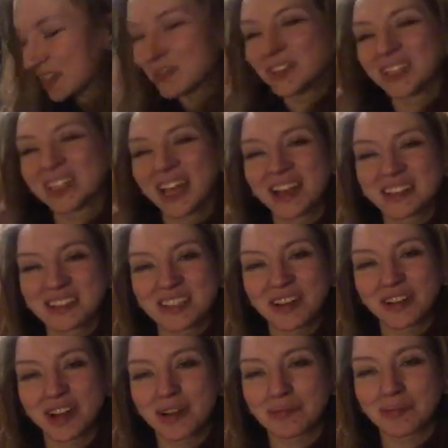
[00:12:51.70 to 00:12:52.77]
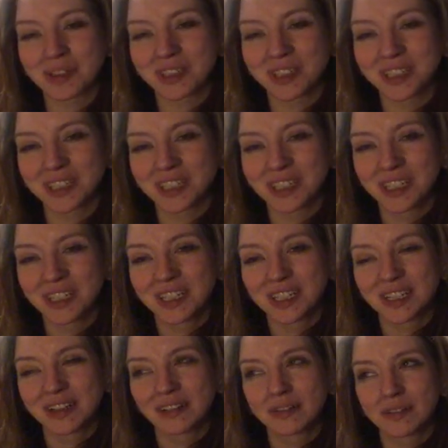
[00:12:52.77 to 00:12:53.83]
But that is a great book.
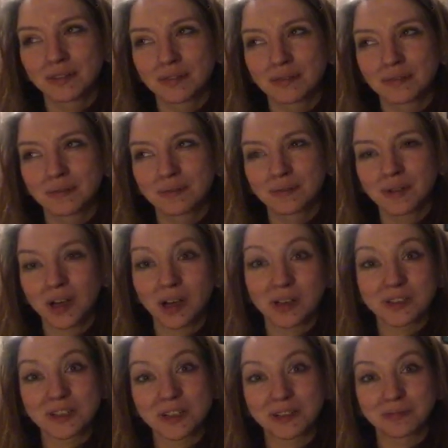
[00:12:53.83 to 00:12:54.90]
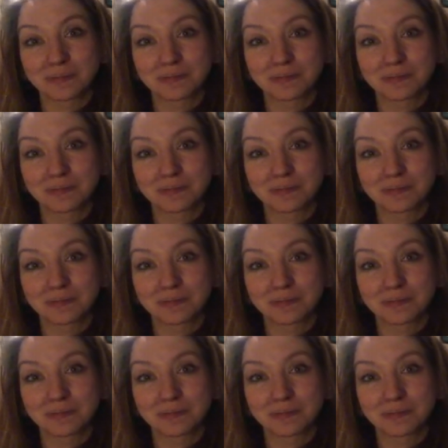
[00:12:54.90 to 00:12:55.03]
Also.